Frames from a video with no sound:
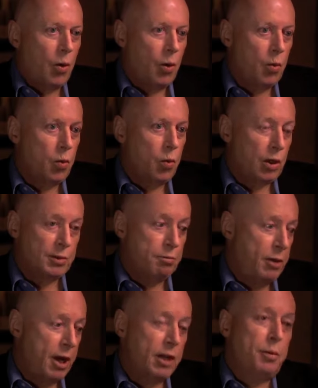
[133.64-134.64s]
or what's
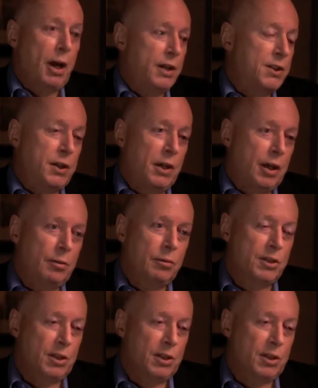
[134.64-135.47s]
meant by seeing